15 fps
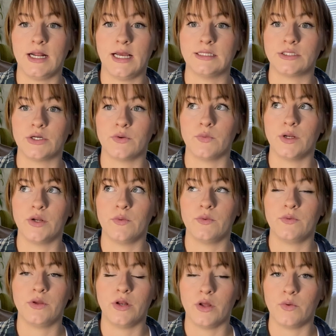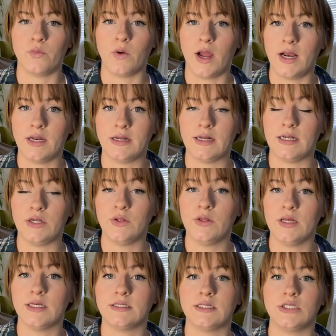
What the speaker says: asked her why did it do this?